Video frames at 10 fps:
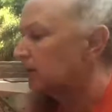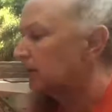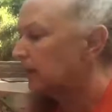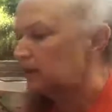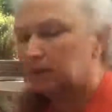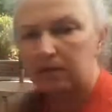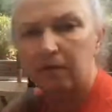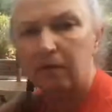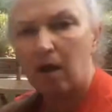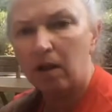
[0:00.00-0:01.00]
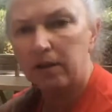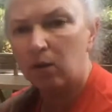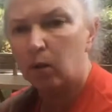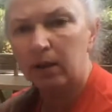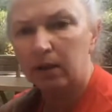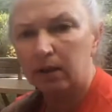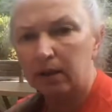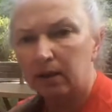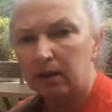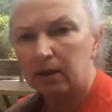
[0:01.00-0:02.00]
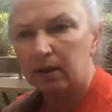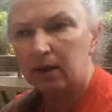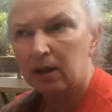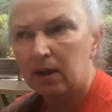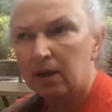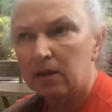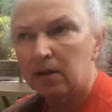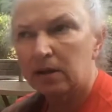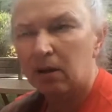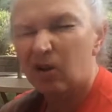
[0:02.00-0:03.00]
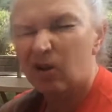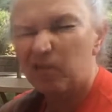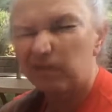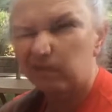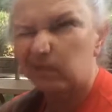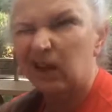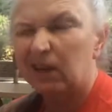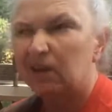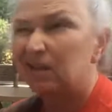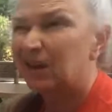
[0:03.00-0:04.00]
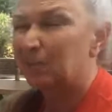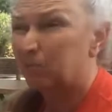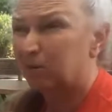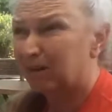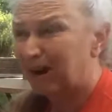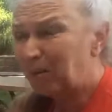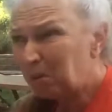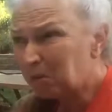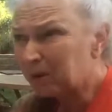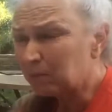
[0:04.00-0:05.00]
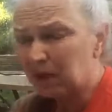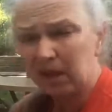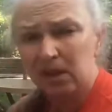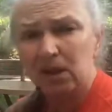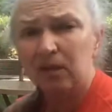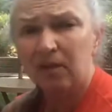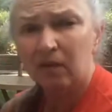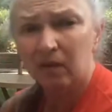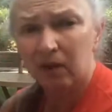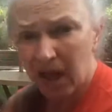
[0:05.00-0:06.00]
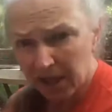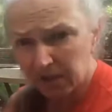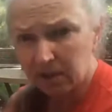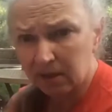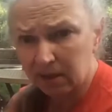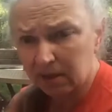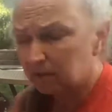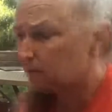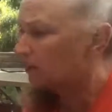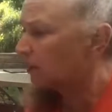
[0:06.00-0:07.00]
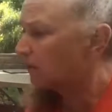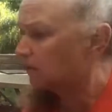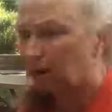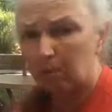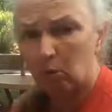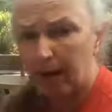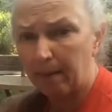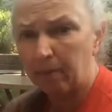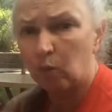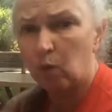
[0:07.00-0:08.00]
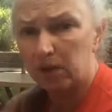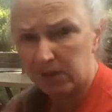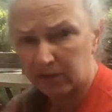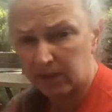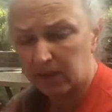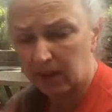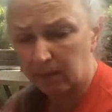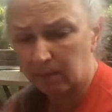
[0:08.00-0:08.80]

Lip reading: It didn't fall as quickly. So that probably means the velocity of the bubble wrap wasn't the same.